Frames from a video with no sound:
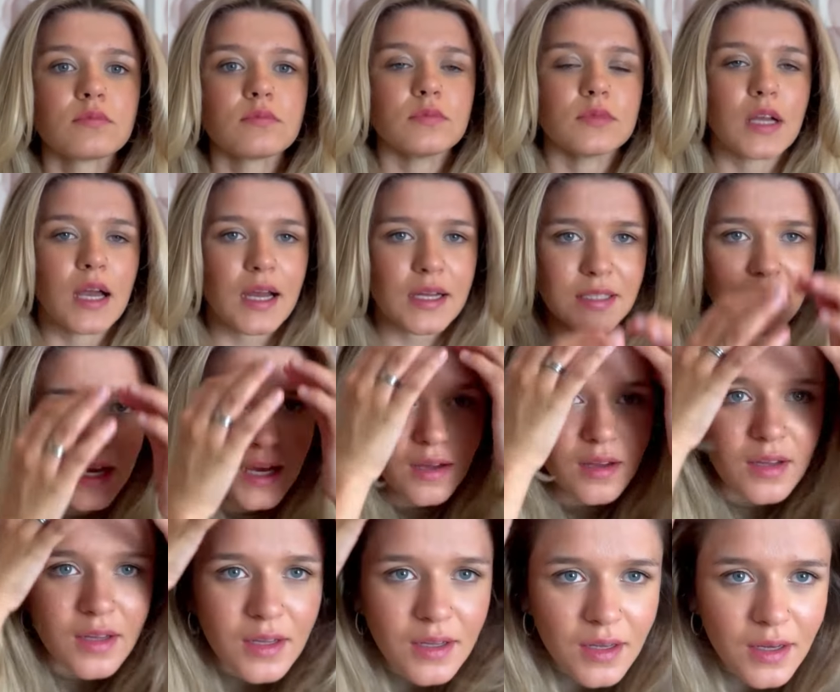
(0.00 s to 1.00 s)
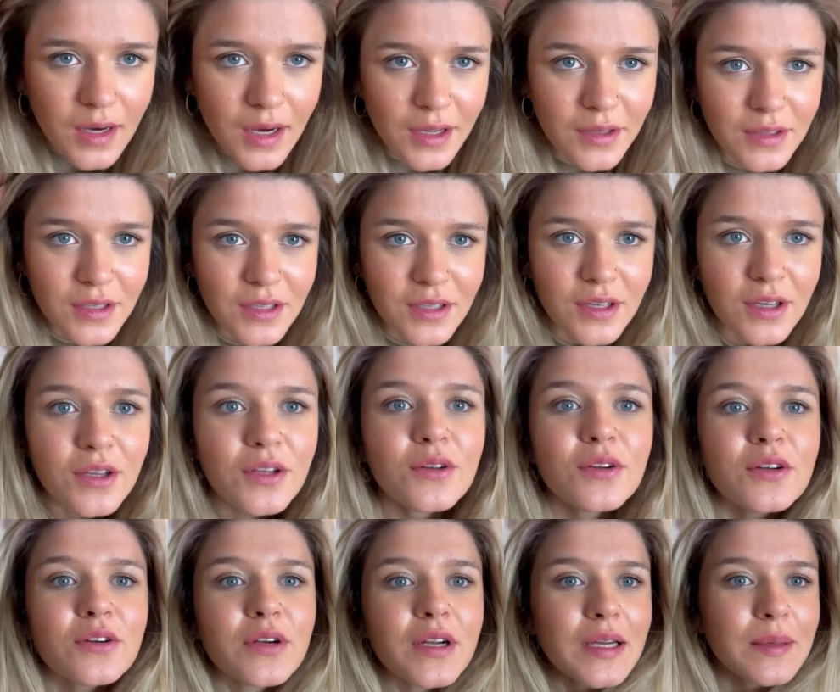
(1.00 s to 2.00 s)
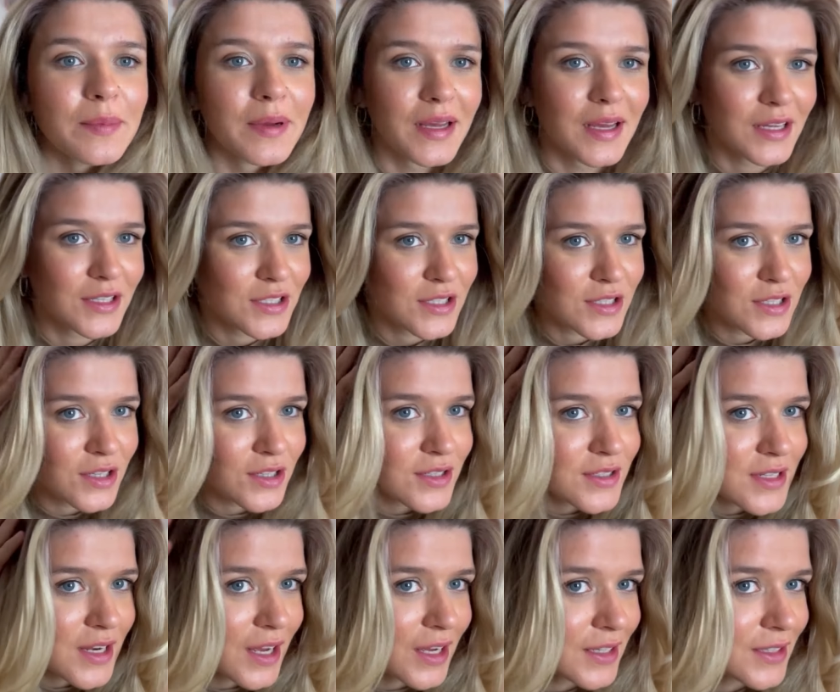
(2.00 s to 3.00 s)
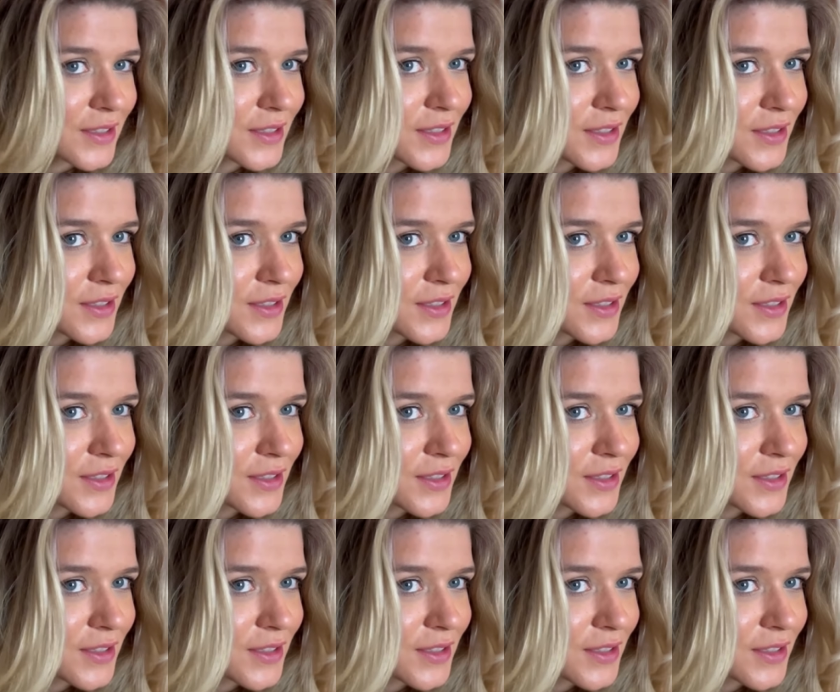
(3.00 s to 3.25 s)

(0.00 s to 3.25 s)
And yeah, I think you'll agree, my hair just looks like,